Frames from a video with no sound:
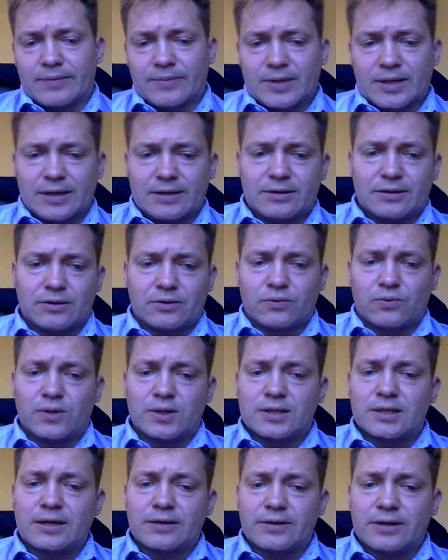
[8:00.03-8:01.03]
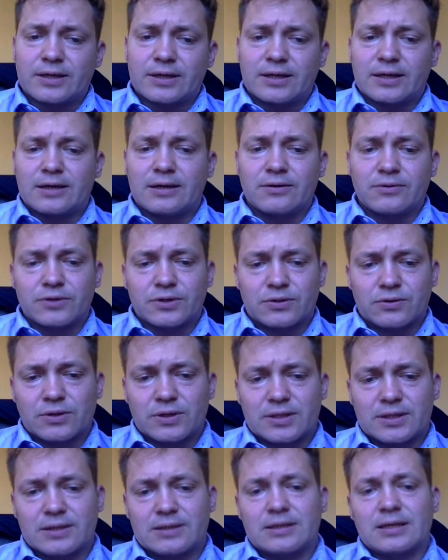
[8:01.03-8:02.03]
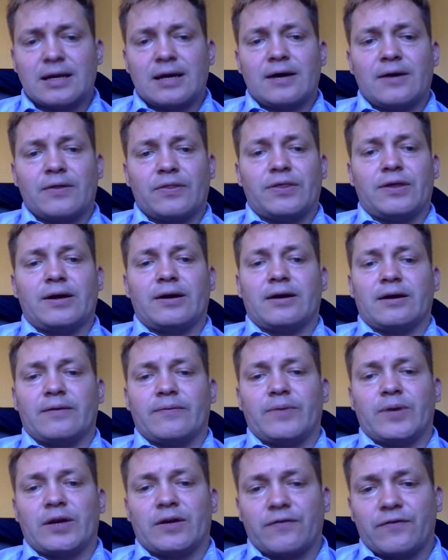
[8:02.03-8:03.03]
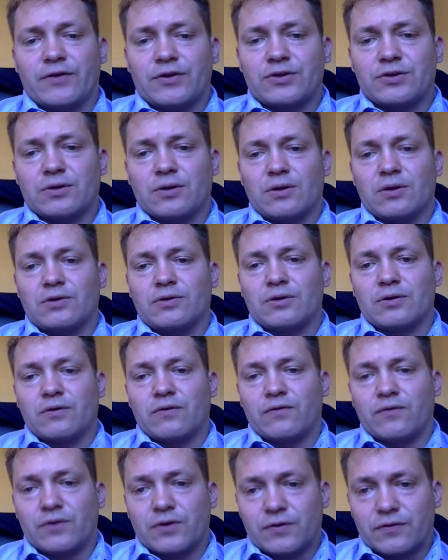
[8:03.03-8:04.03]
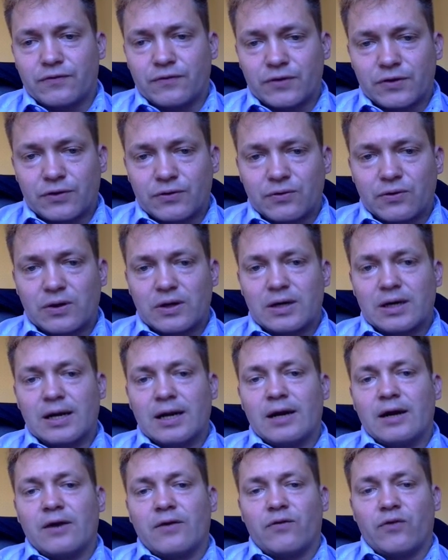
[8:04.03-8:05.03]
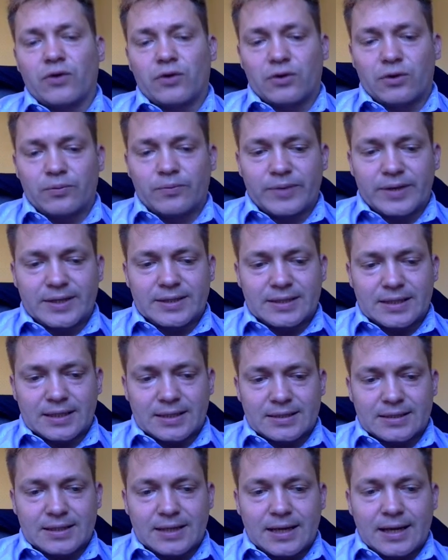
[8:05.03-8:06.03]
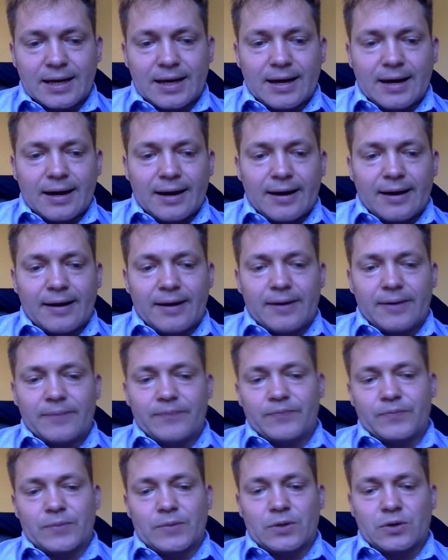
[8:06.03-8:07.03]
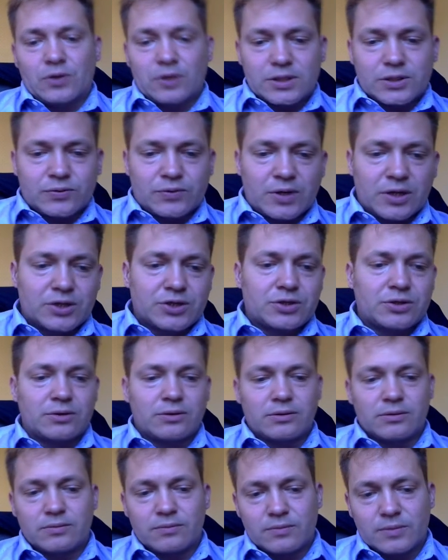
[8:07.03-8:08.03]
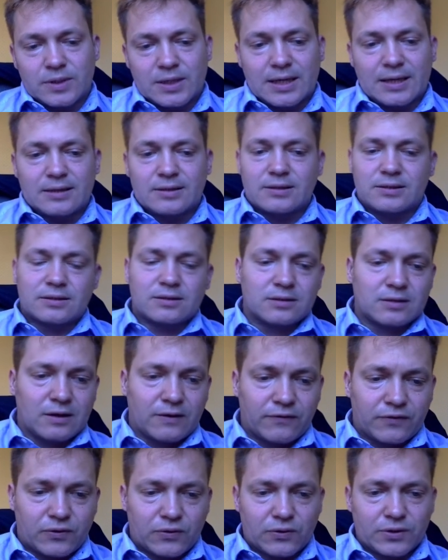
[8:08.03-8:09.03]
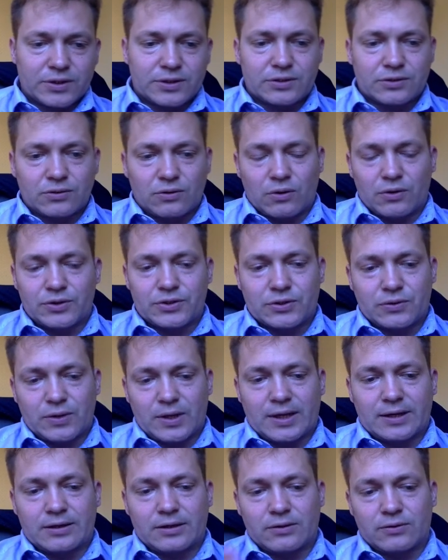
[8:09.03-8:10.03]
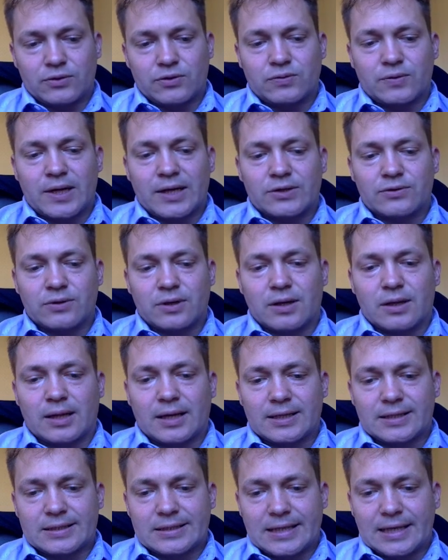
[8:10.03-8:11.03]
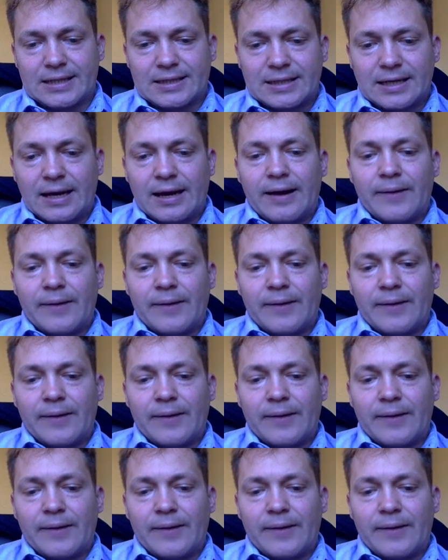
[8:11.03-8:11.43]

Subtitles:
I mean, like, what are the key resources that are beneficial, for your business? Cost structure, yes, of course. Also, like, try to analyze it.